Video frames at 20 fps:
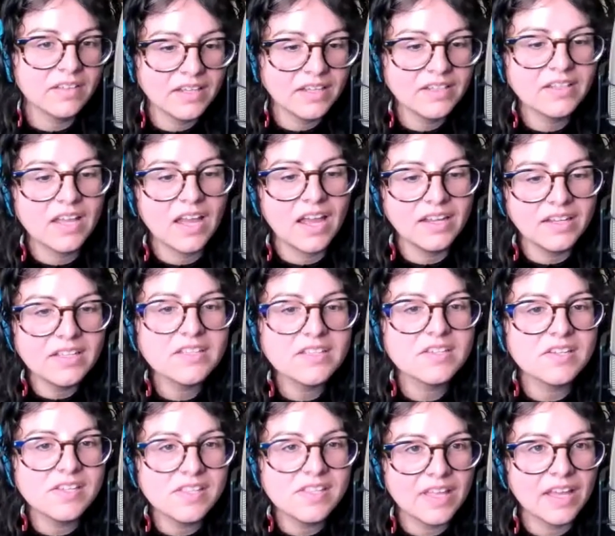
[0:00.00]
I can
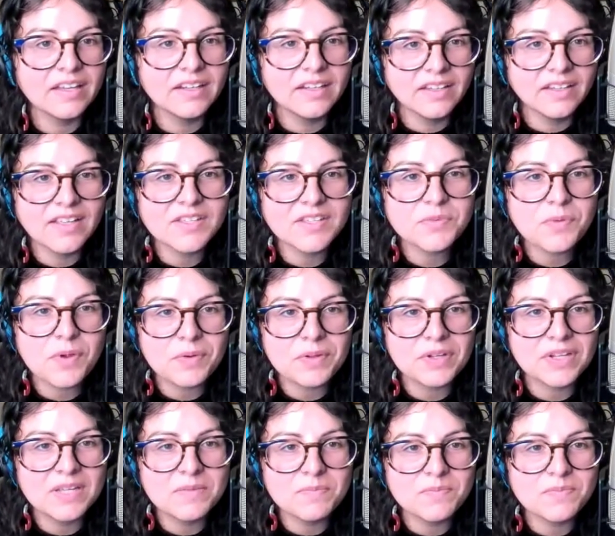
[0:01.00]
see that. And that's why we
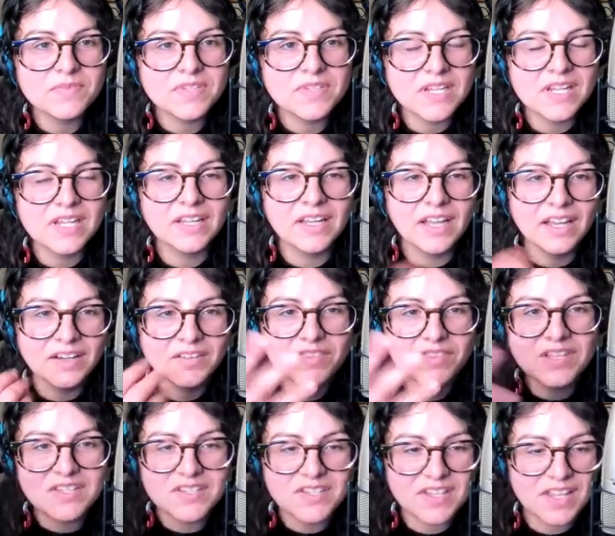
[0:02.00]
keep seeing kind of
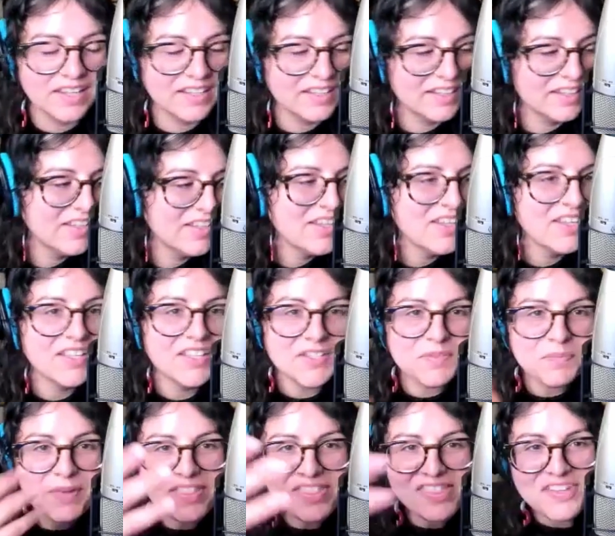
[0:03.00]
these, it's
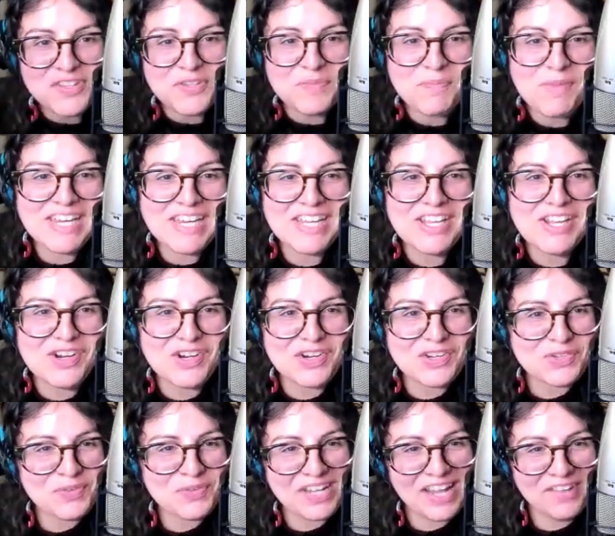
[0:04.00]
been this many
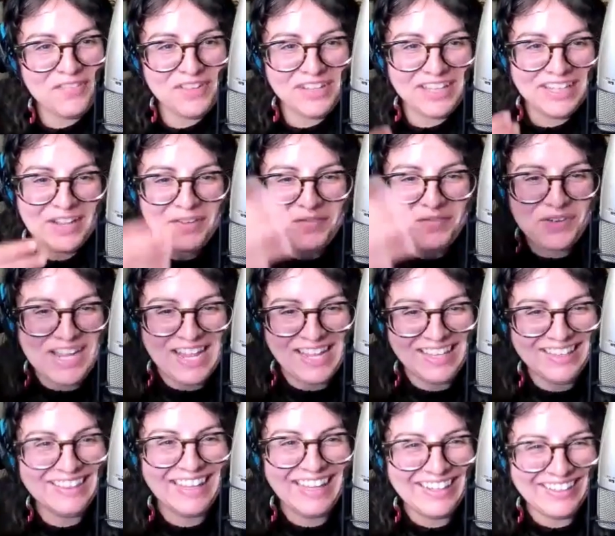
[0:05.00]
years. I feel like every
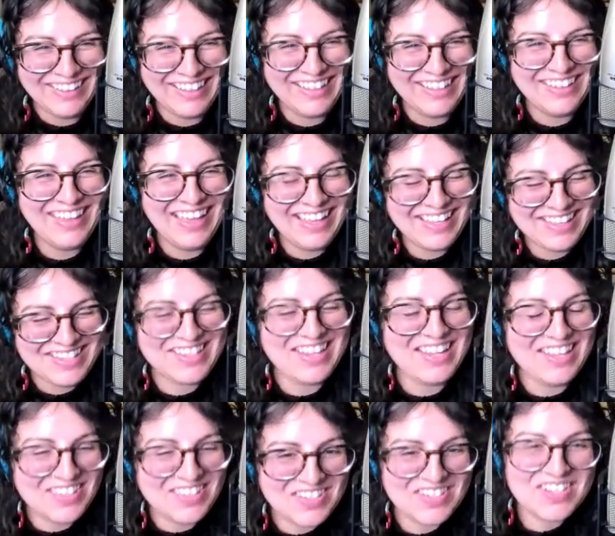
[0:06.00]
headline in that
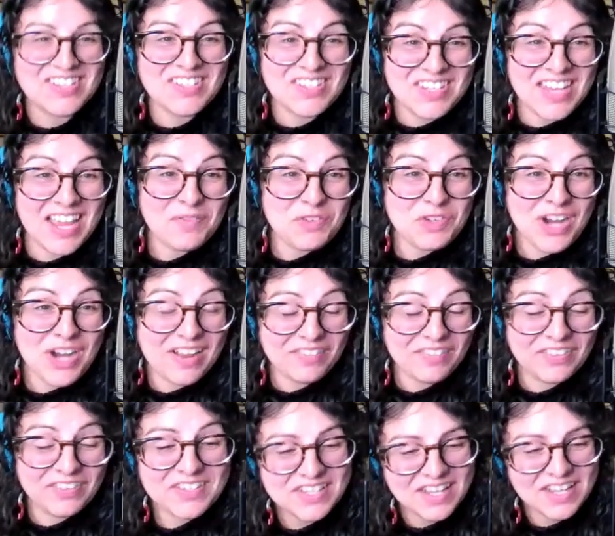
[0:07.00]
sense, because time
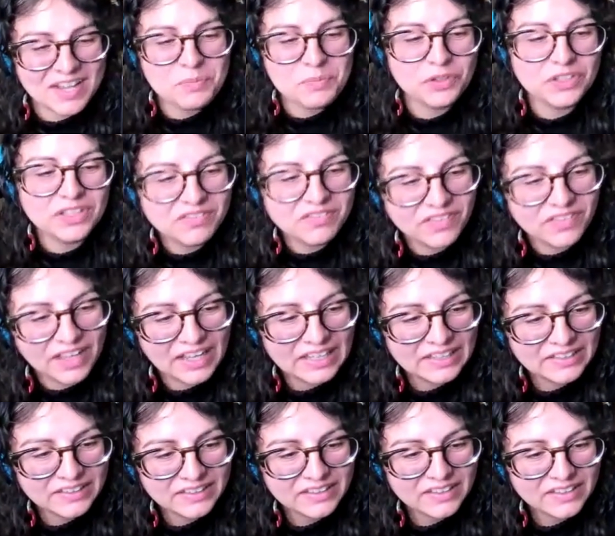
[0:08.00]
travels. I believe that.